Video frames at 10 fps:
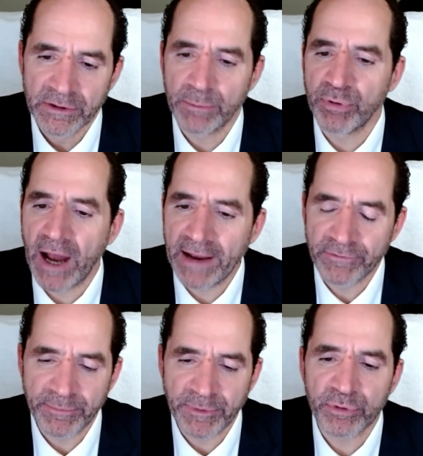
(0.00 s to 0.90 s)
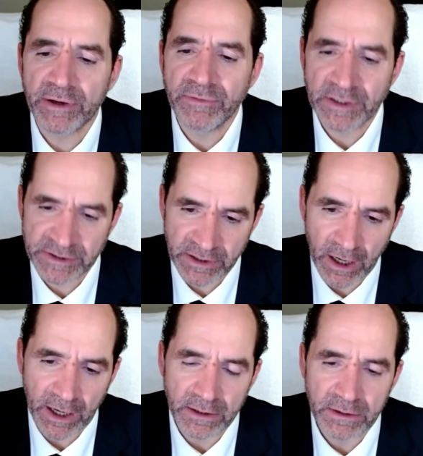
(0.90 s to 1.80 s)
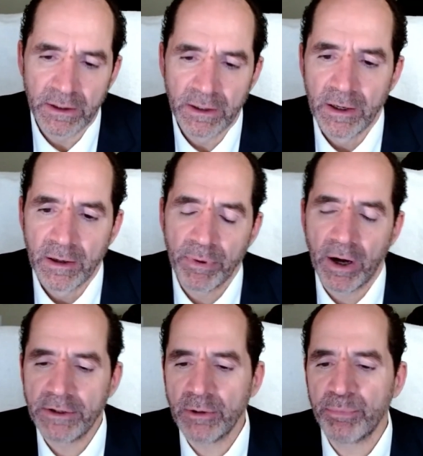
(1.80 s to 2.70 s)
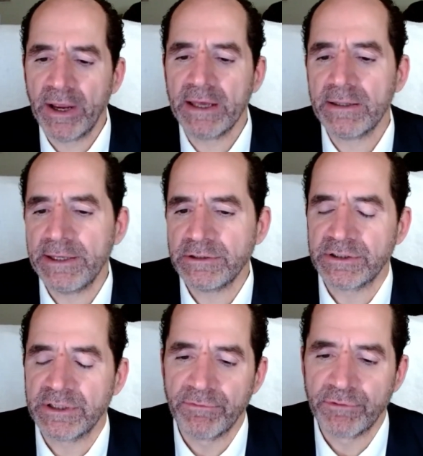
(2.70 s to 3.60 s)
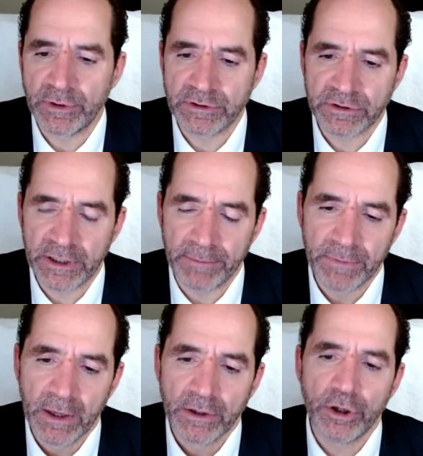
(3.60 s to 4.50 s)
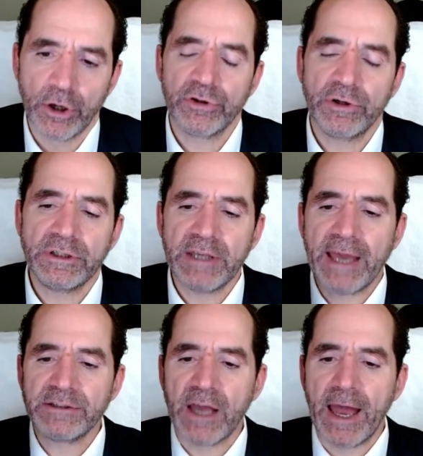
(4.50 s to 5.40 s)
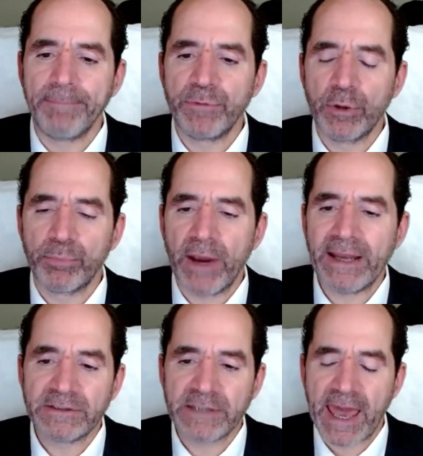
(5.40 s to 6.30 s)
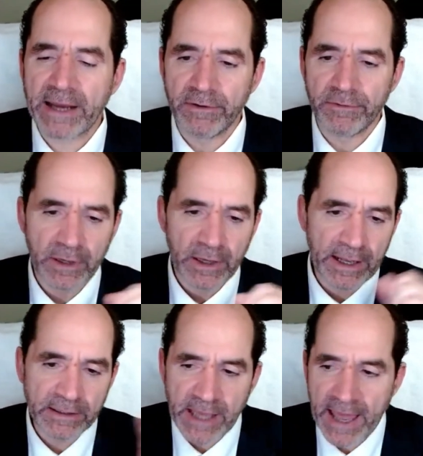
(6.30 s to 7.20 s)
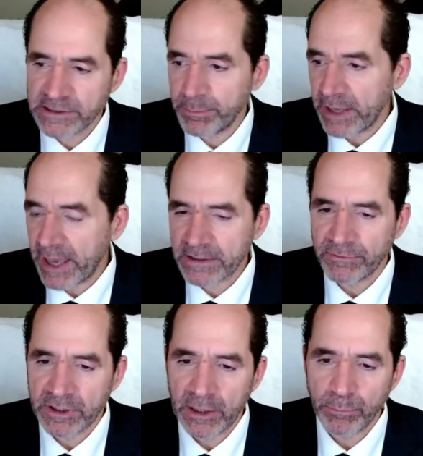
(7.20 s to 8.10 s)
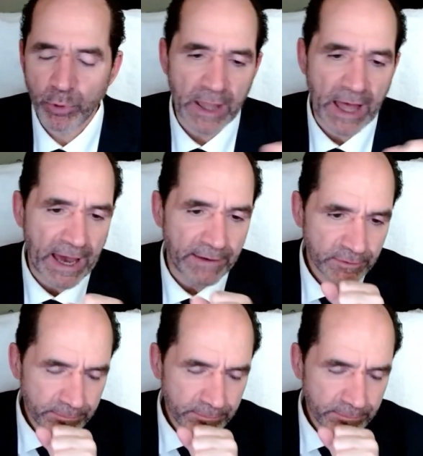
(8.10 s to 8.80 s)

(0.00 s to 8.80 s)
deprived from the previous night. But your brain cleans itself during sleep. During the daytime, your brain is active. It has to be active to keep you alive.